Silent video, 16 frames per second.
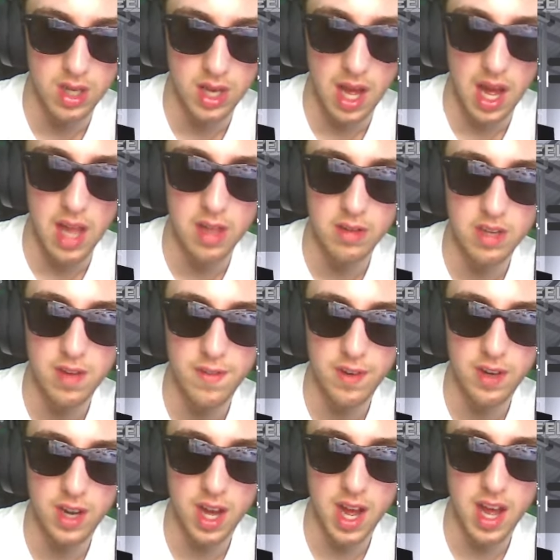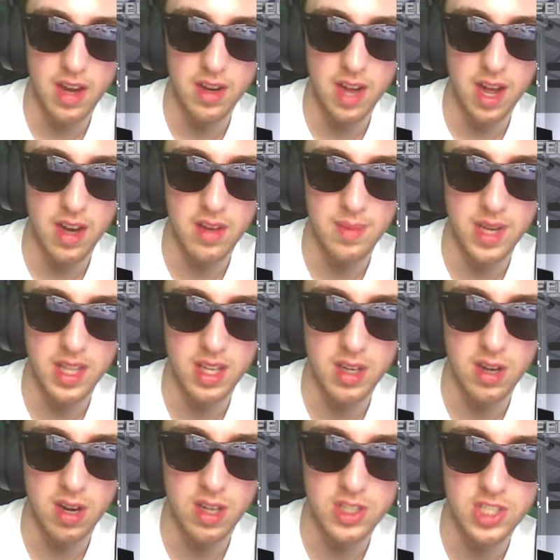I low-key forgot. How do, how do you make the
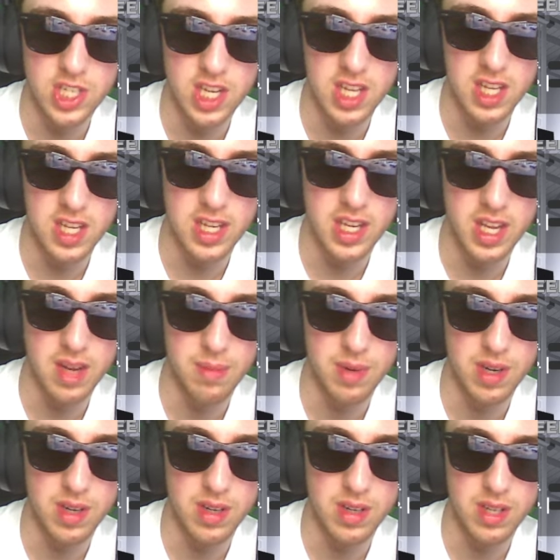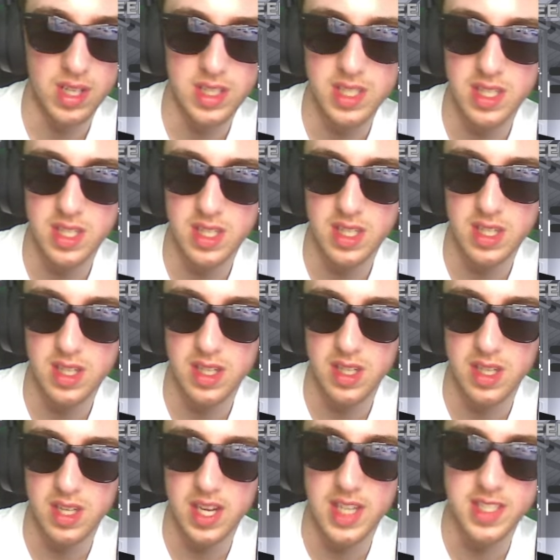car jiggly again, bro? Is it...
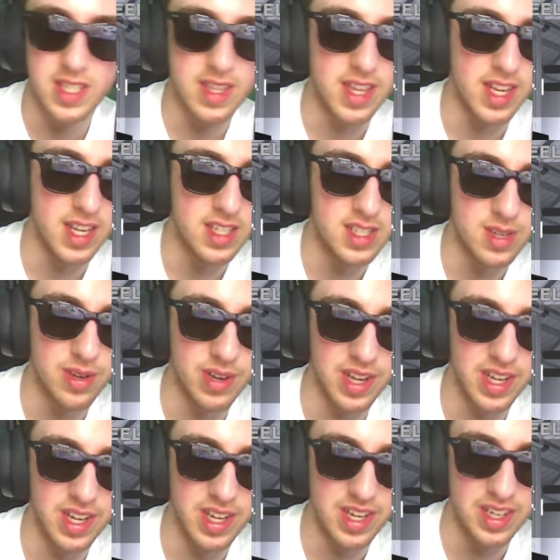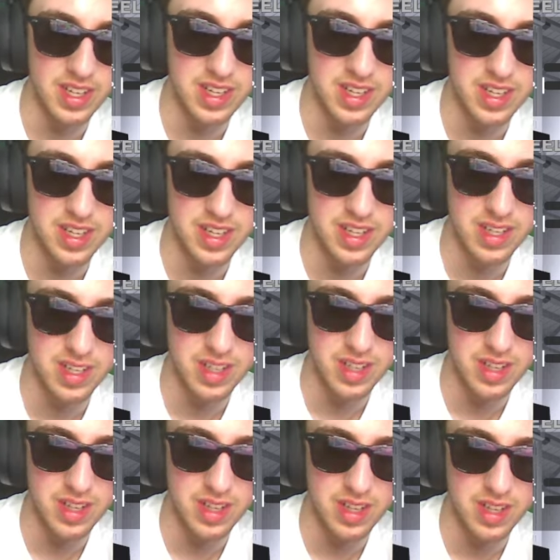Is it this? Wait.
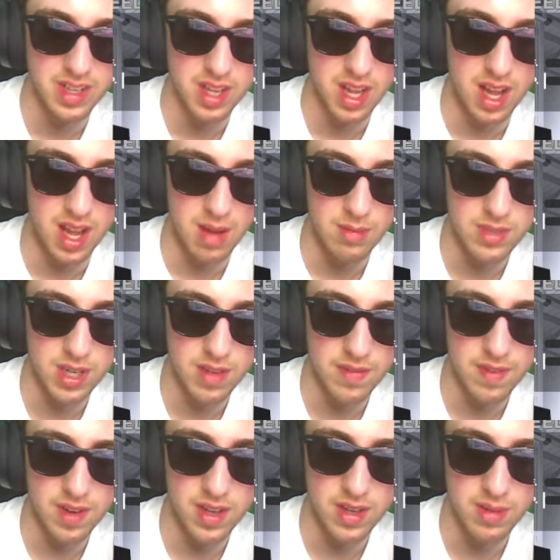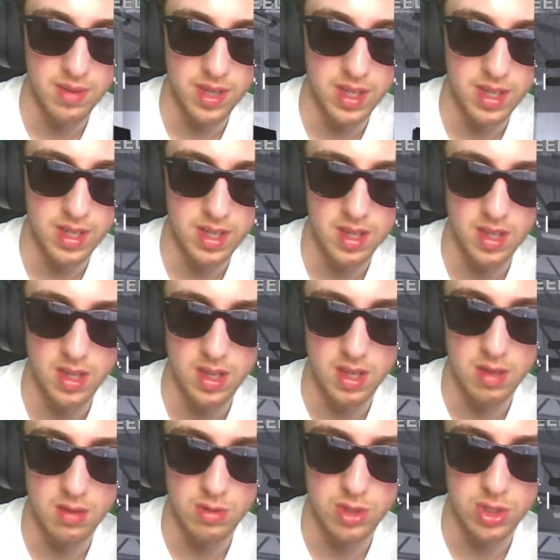I'm trying to find a way.
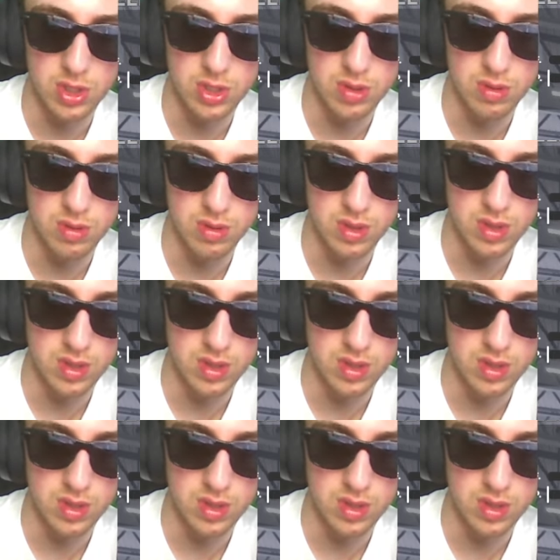Oh, shoot.